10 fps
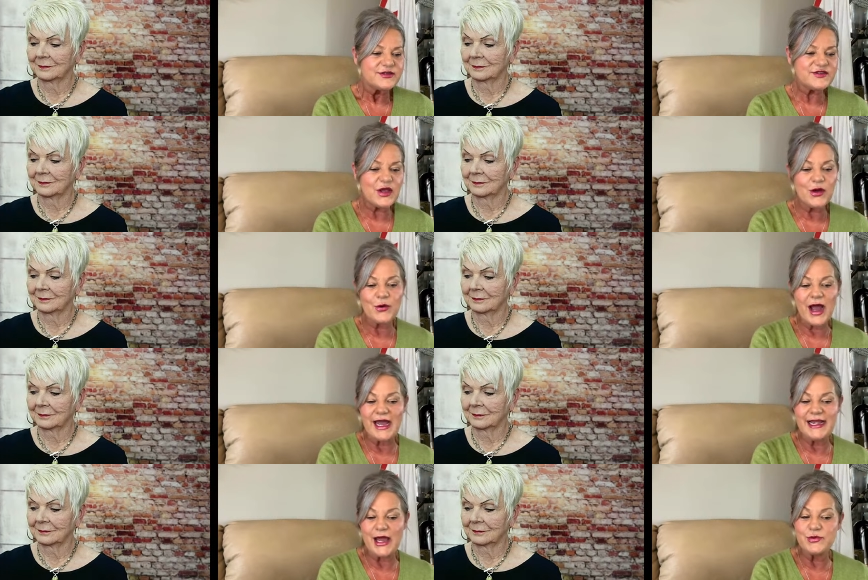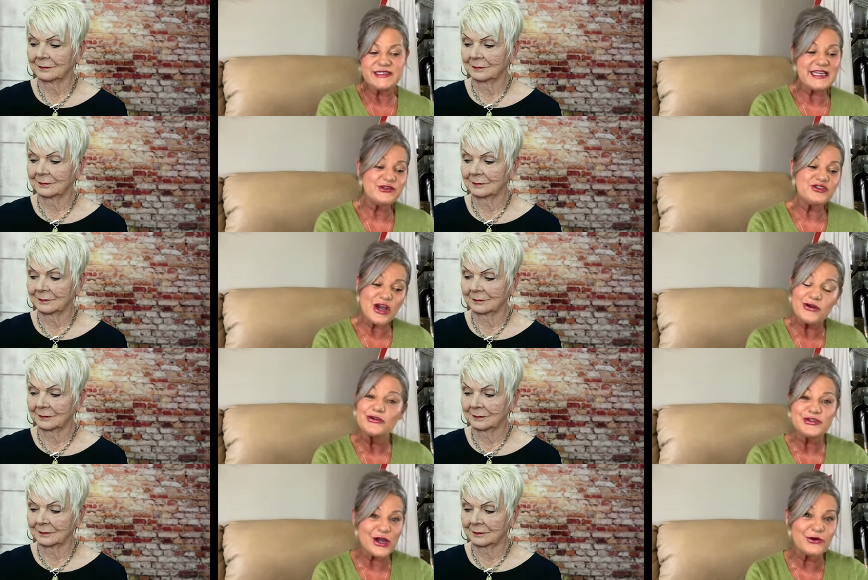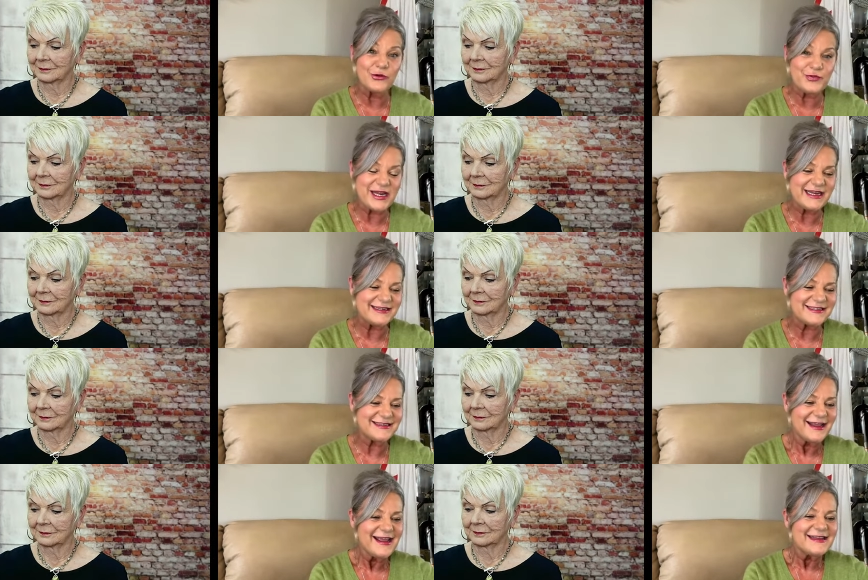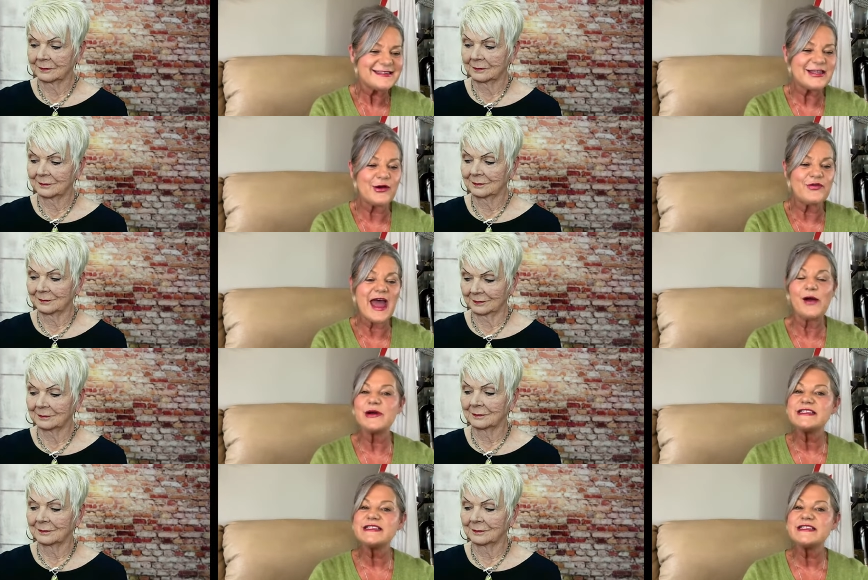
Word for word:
Speaker 1: so, and I was in total, total peace. So that